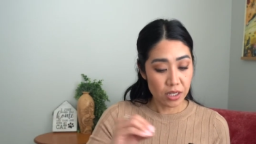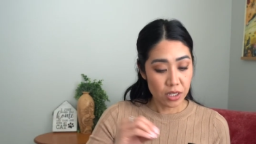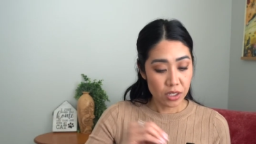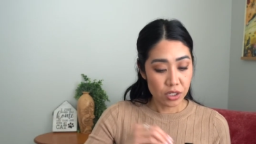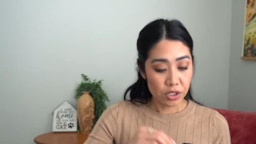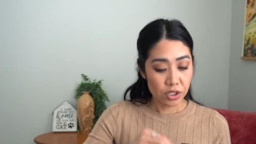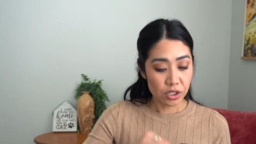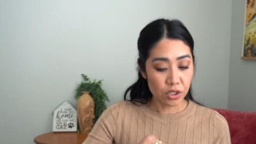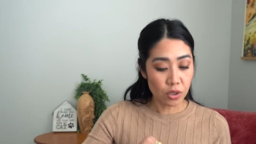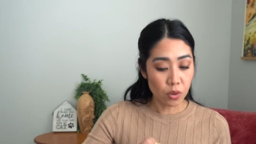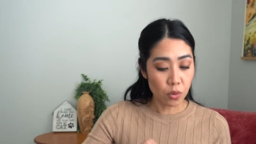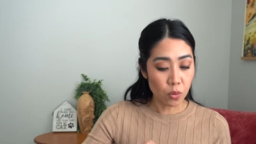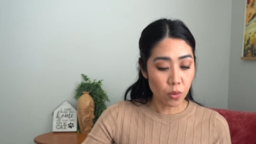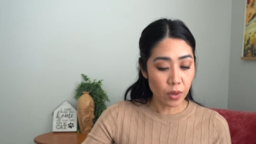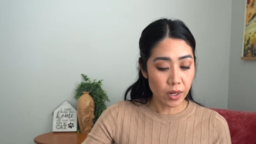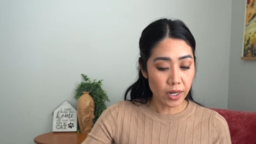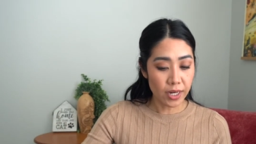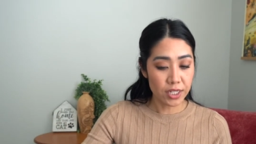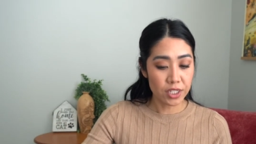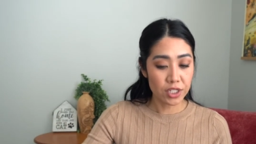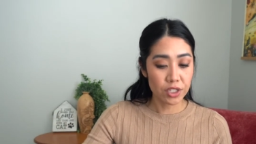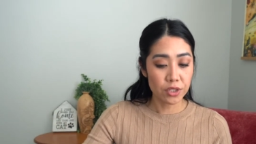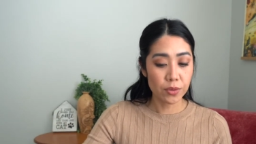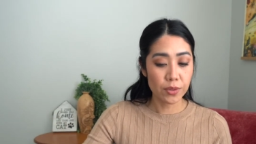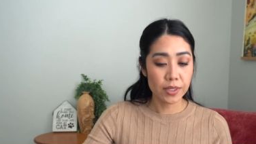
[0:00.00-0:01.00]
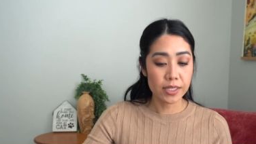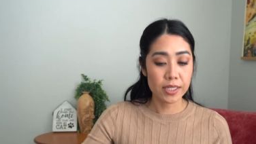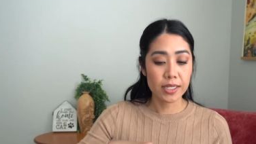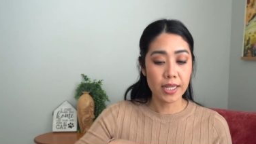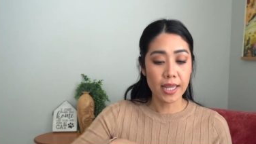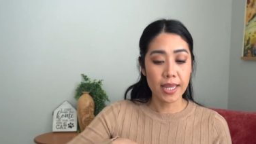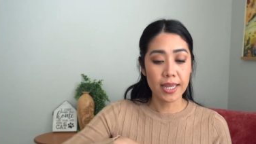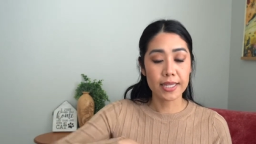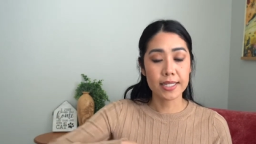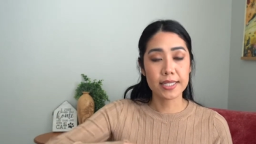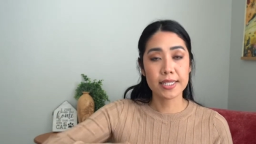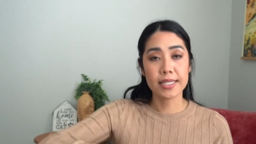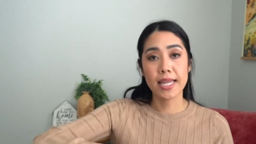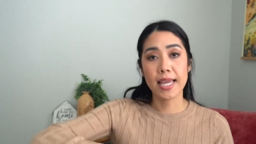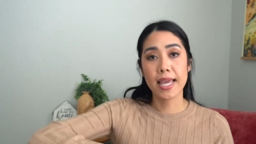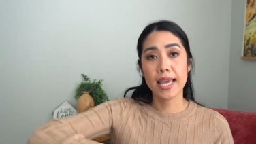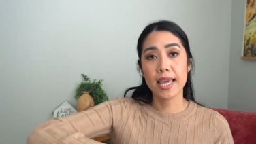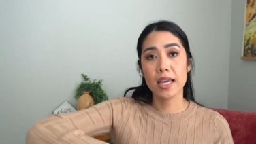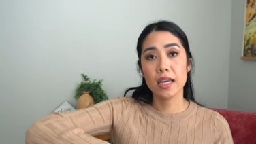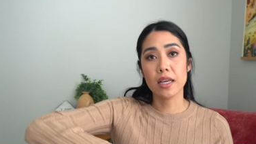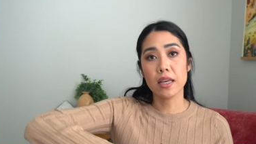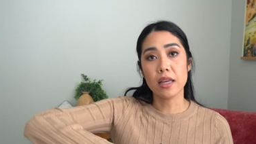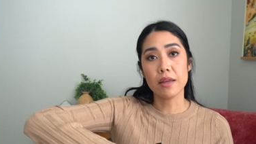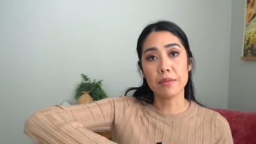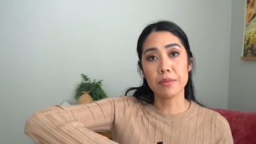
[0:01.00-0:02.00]
So what I do is I
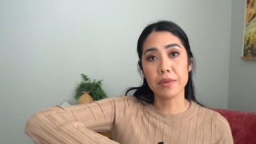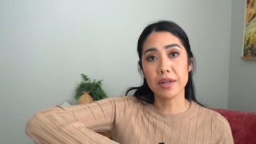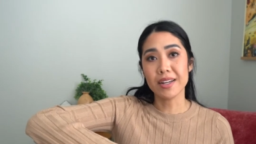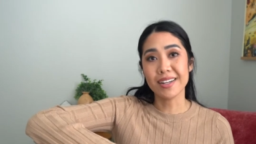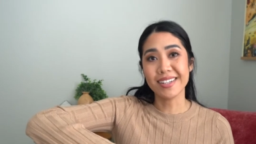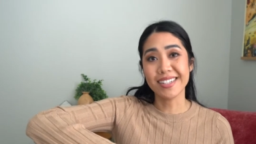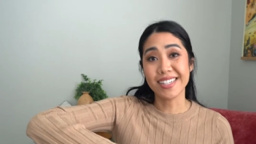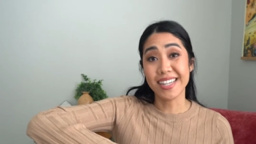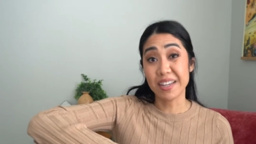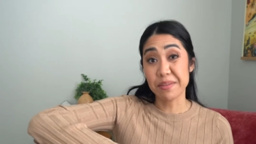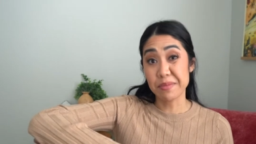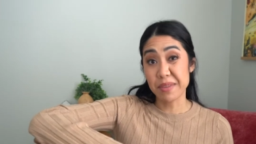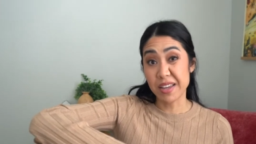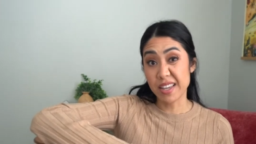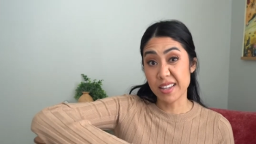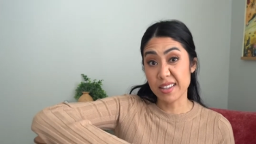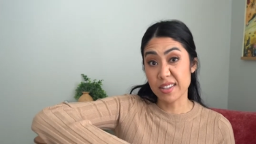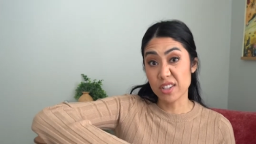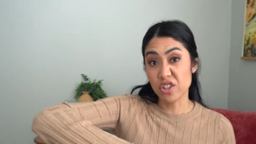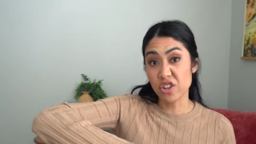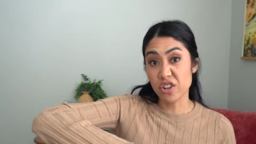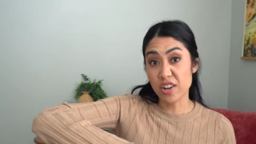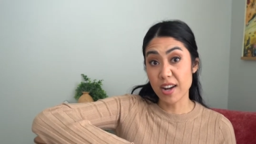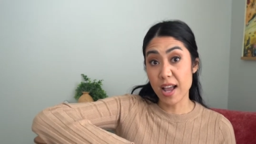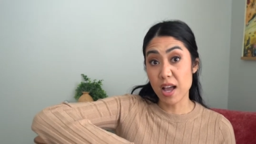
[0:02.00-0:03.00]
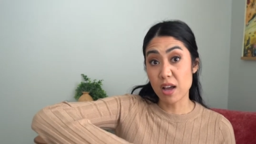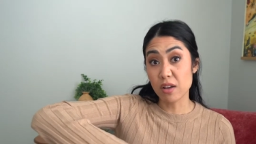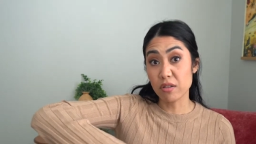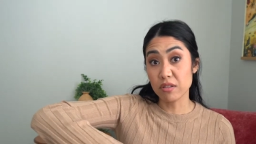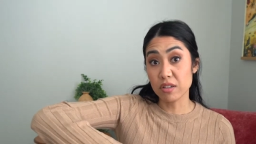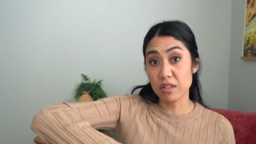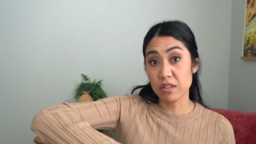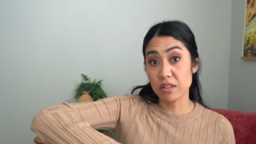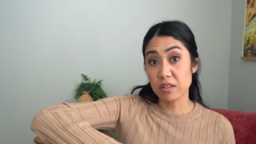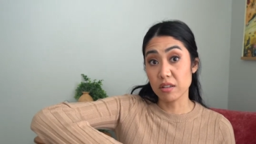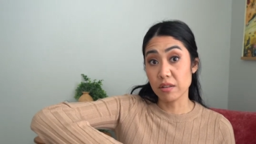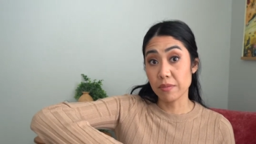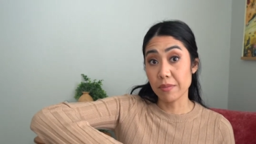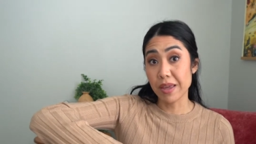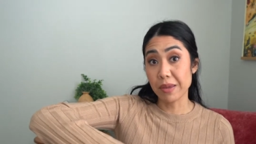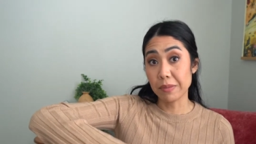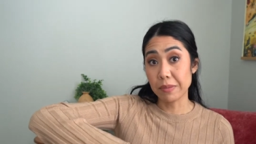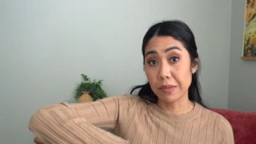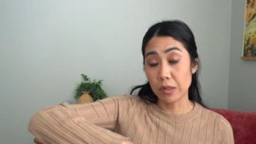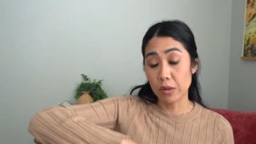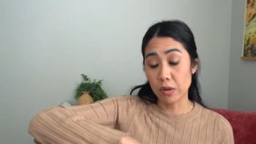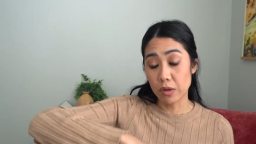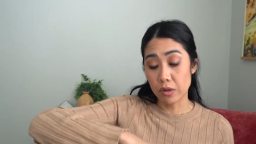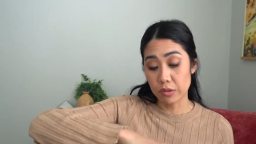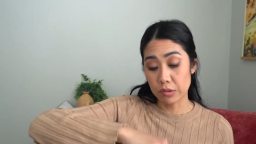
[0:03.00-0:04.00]
take, I'm gonna take my insert out. Might
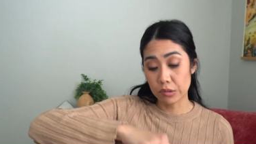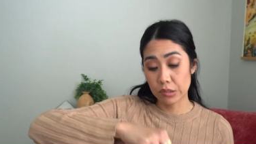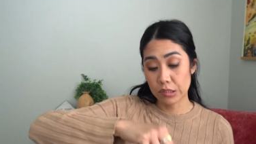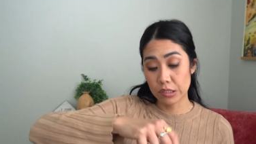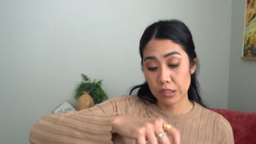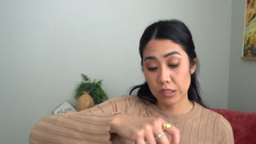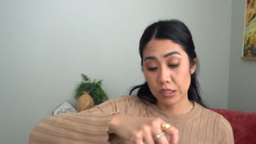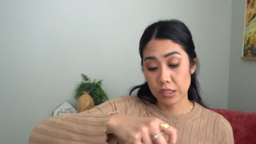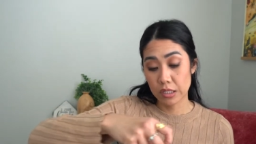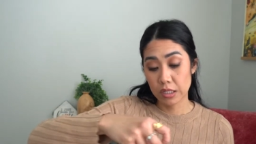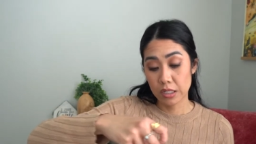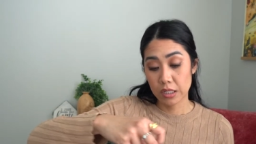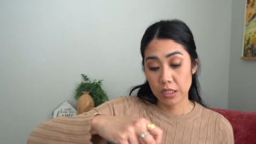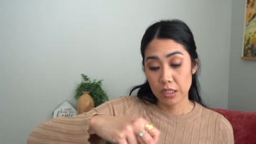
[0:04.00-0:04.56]
be gross.